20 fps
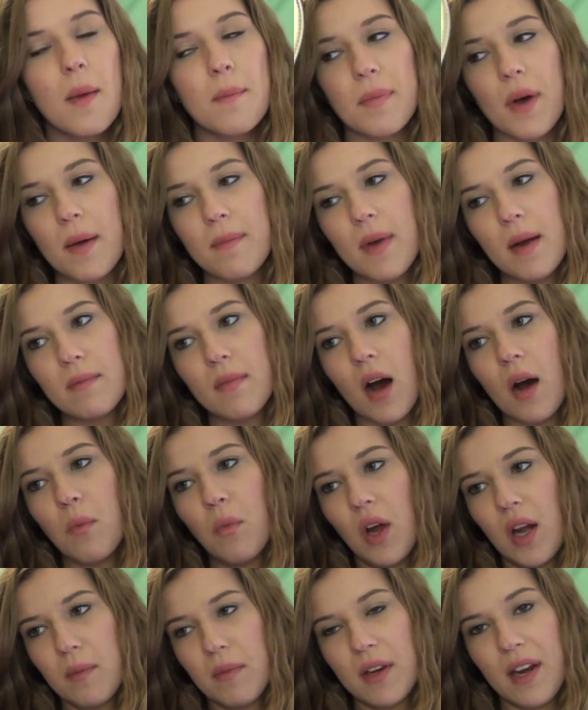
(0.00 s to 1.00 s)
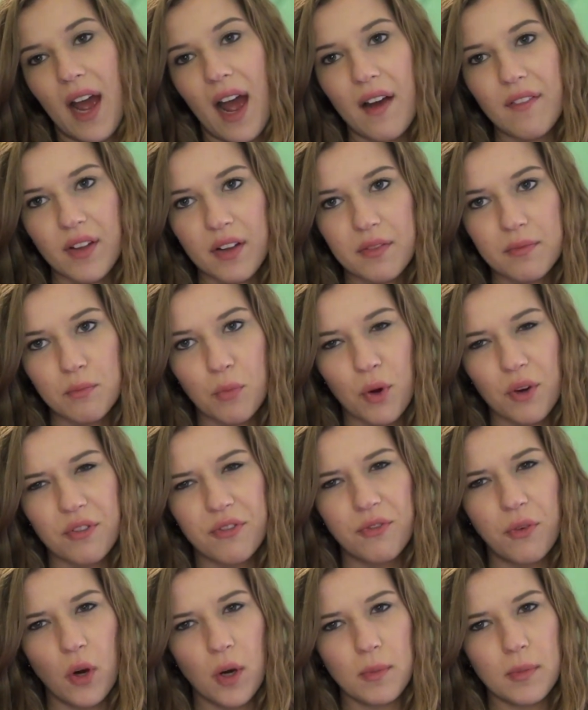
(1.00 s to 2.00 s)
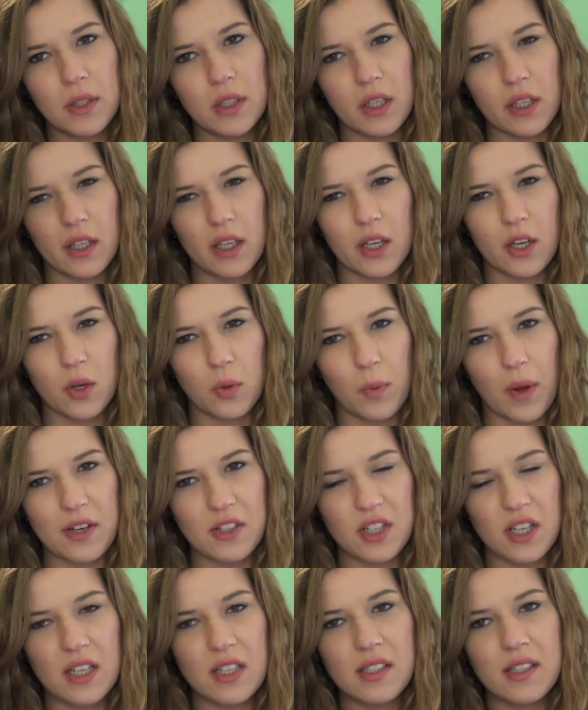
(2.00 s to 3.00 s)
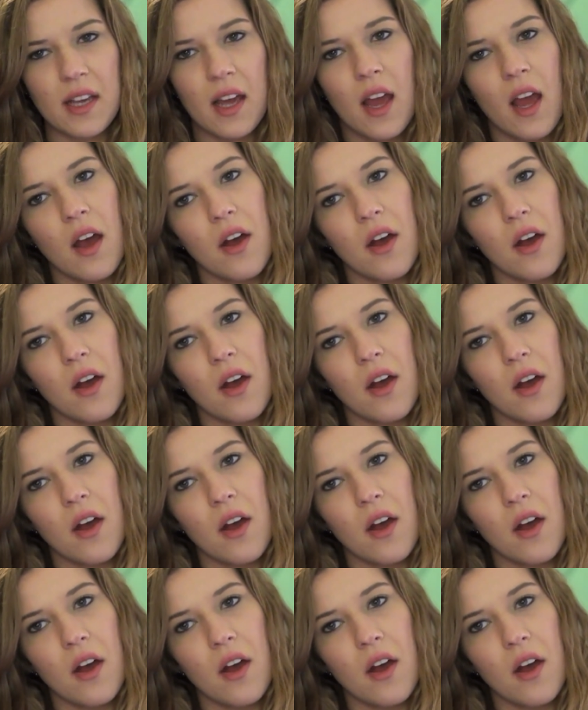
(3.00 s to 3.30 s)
But my mom wanted me to have like more formal-looking or wedges